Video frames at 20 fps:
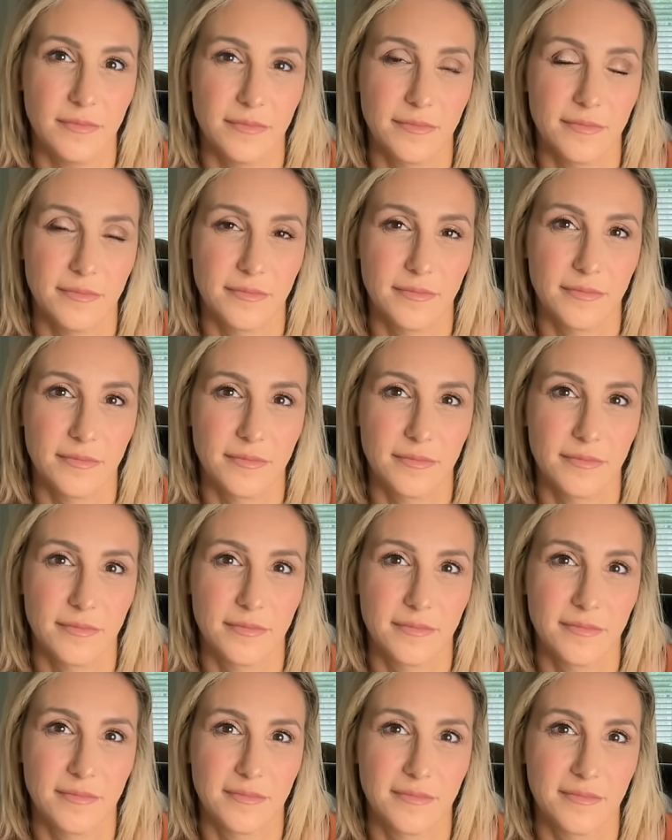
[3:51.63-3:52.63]

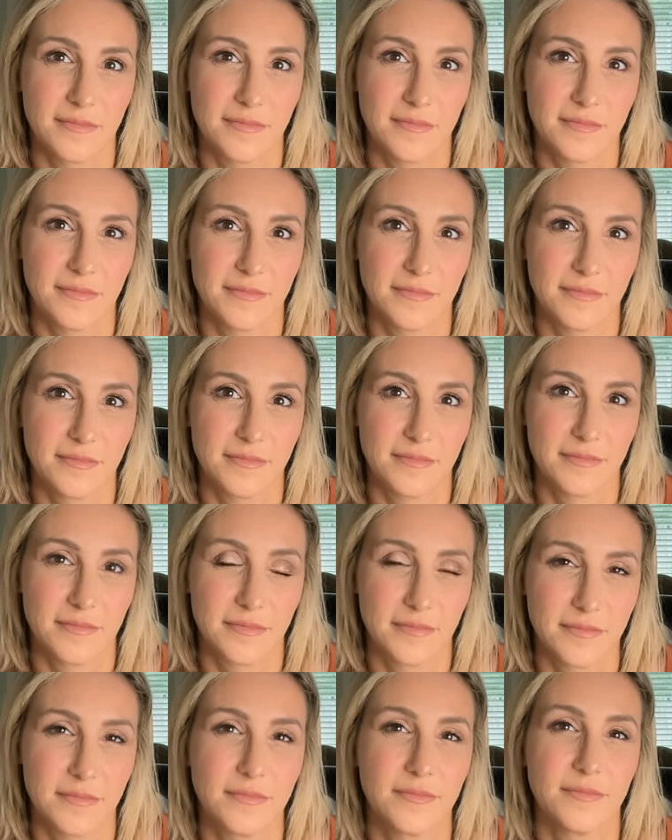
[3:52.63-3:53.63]

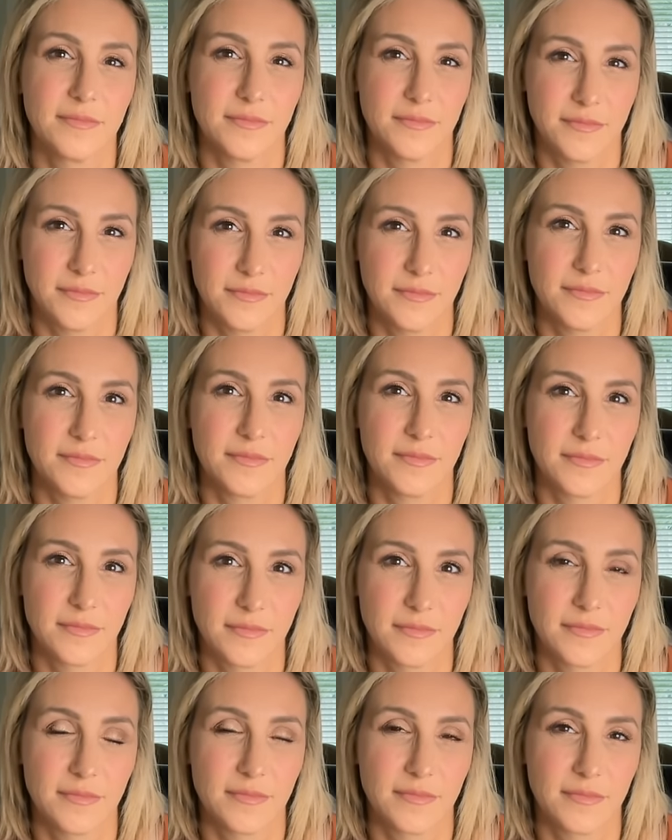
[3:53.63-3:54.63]

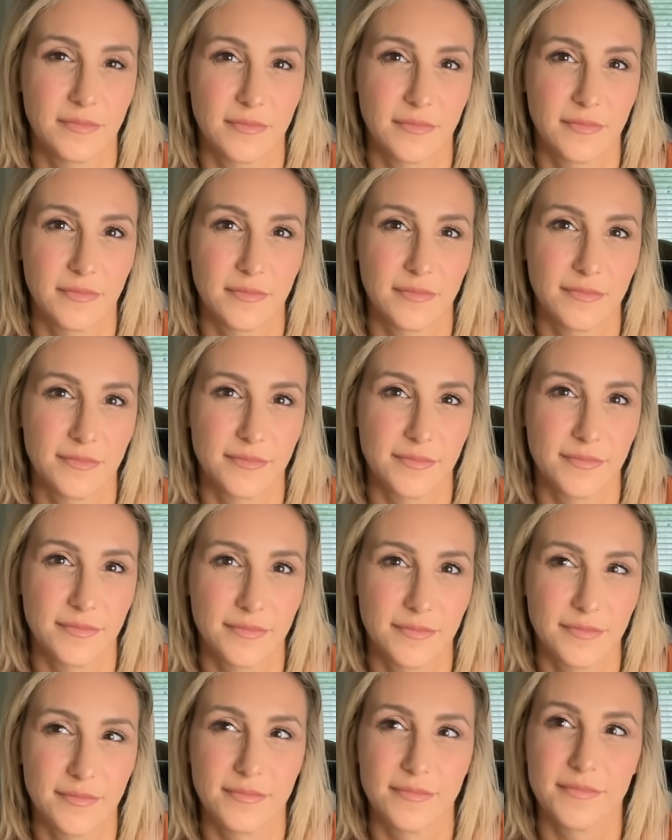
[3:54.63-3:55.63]

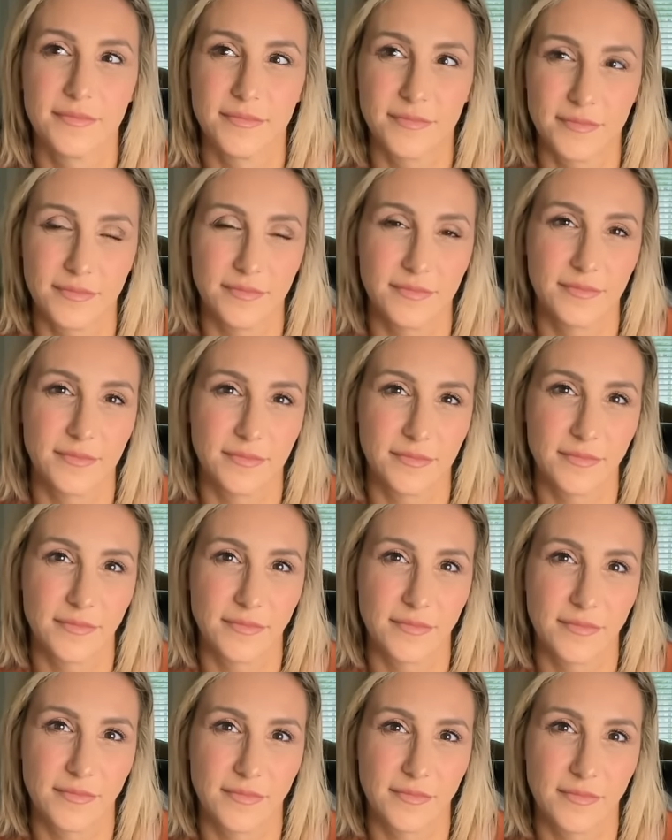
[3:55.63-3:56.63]

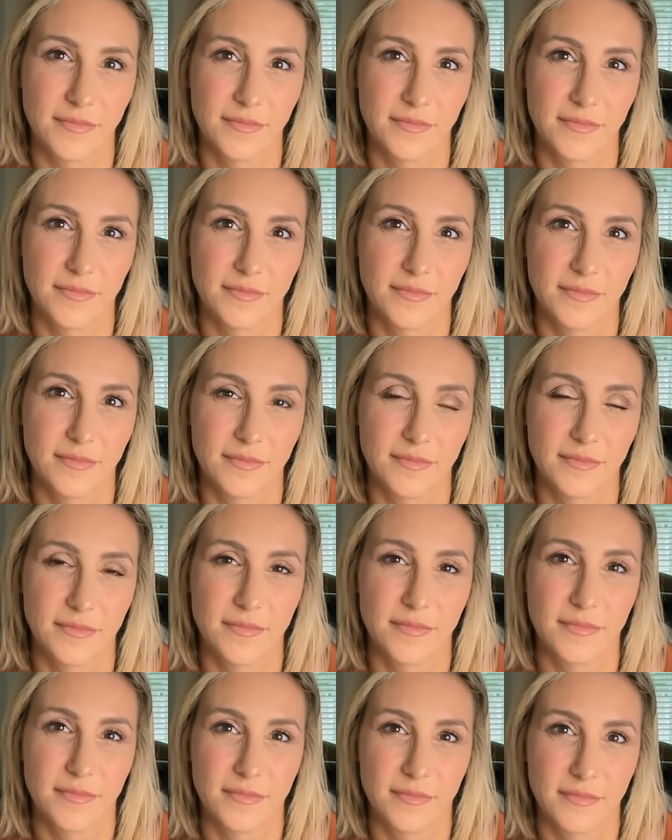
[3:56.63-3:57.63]

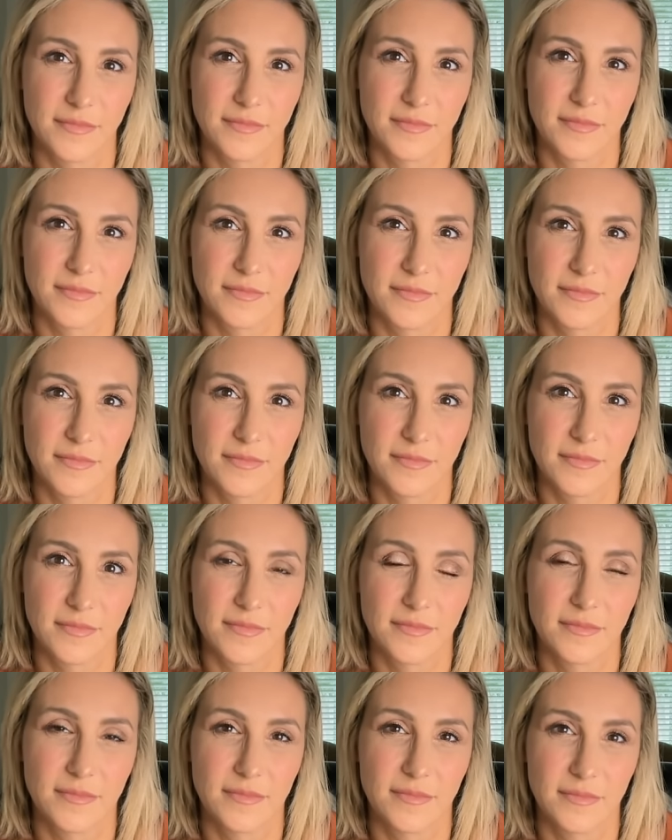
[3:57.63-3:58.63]

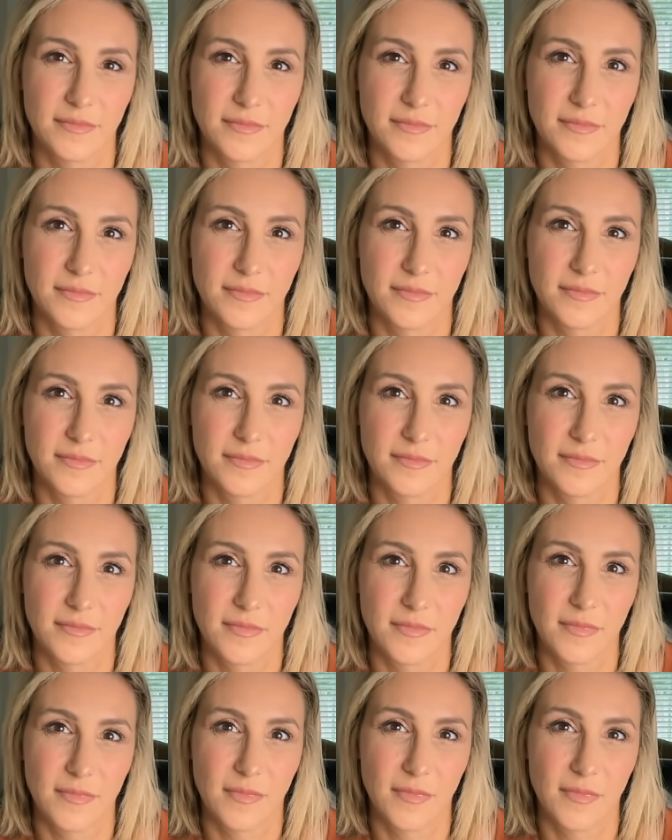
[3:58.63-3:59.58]
The person shown says nothing.